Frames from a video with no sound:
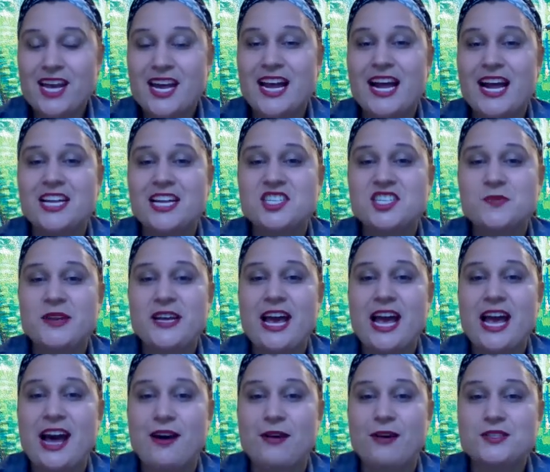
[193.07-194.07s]
It has to be
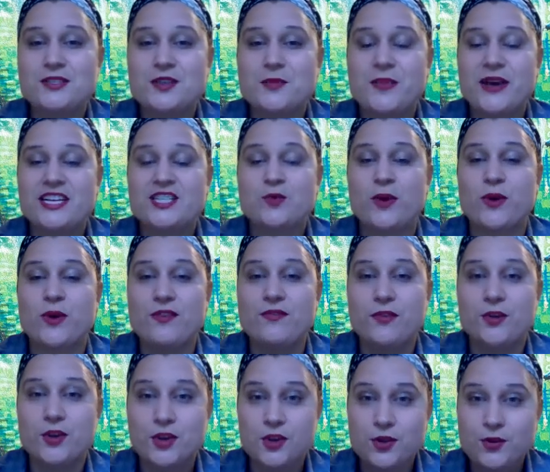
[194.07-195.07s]
how's the best way
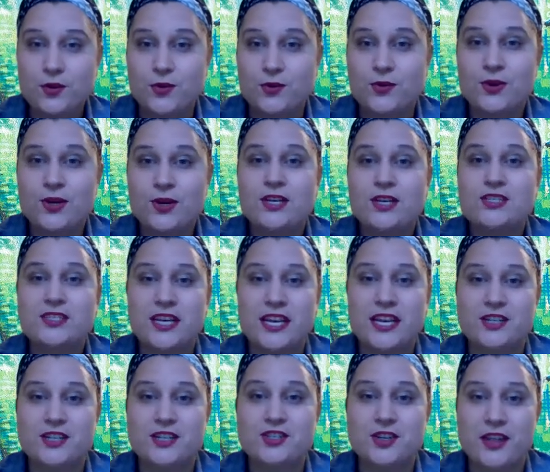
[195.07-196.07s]
for you
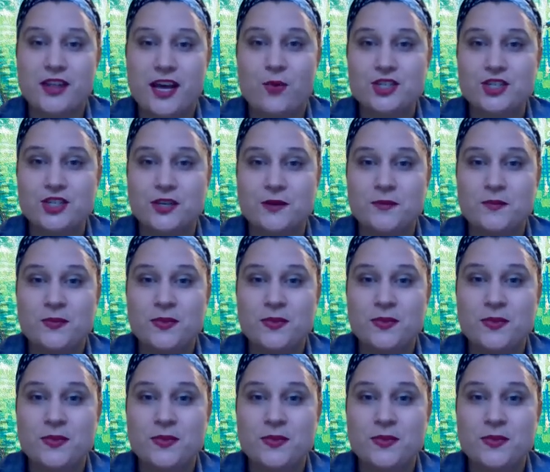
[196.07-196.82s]
to answer that question,